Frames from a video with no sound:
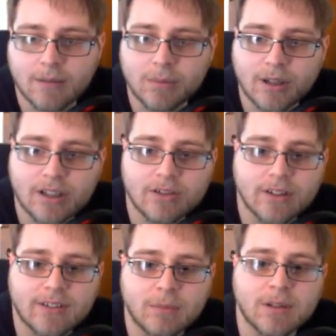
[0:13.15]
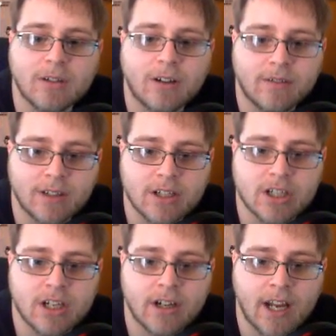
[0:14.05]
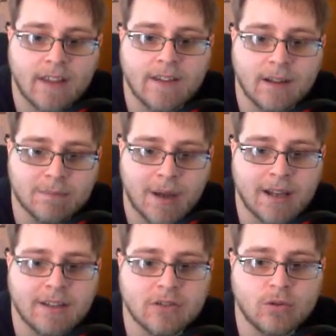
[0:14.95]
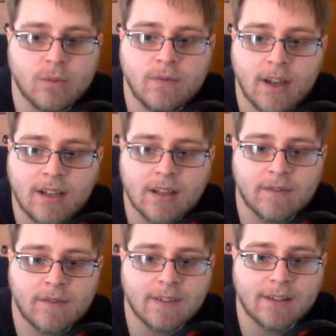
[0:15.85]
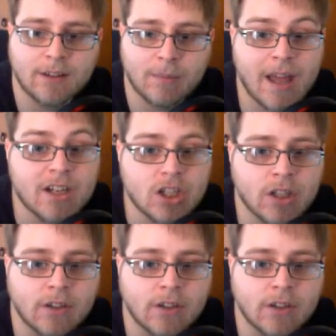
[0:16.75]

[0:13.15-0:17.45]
Pretty interesting Bloodcraft legendary and the companion to Vania for this expansion.